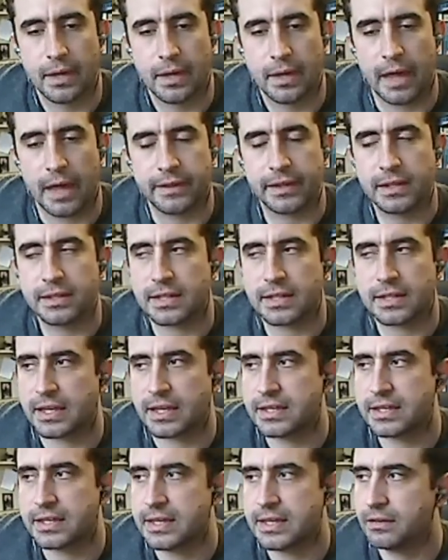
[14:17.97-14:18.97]
I think that
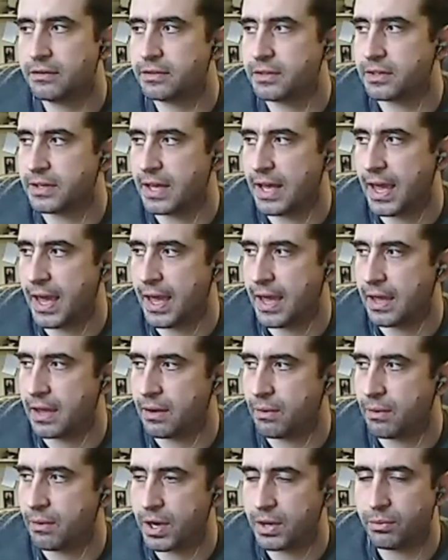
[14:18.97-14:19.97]
at the end of the day,
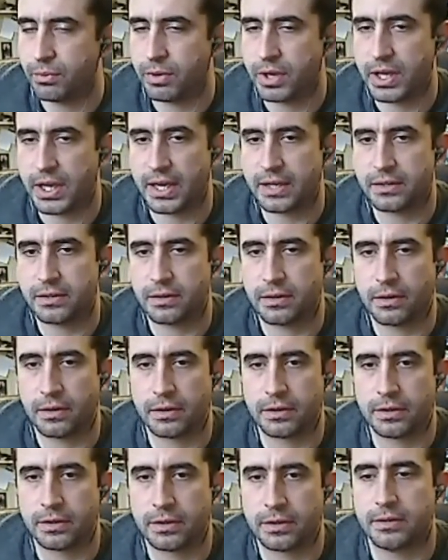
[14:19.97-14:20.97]
when we had the